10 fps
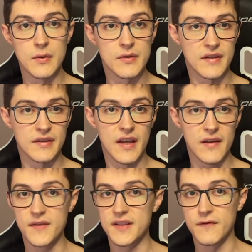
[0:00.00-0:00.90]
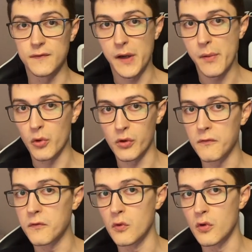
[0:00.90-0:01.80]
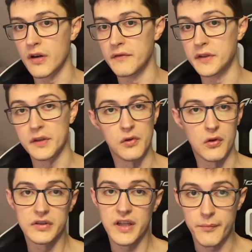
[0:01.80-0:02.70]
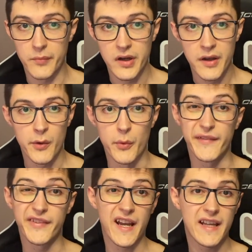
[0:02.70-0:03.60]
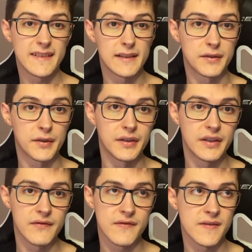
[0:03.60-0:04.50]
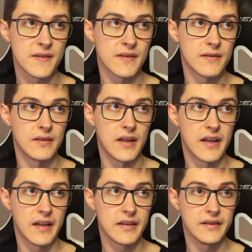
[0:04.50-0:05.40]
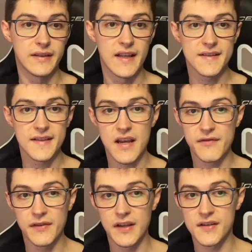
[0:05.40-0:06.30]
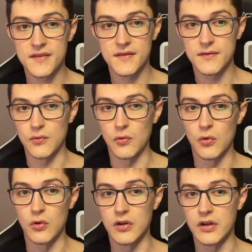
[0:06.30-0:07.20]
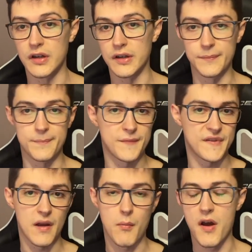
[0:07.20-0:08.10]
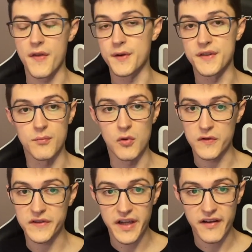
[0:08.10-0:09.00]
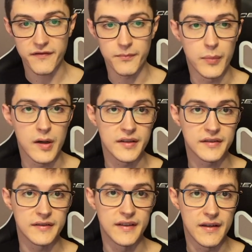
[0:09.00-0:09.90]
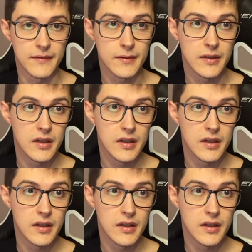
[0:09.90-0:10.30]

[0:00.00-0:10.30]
using the MVC framework for a very long time. We've had alternatives like NancyFX or some other small stuff, but the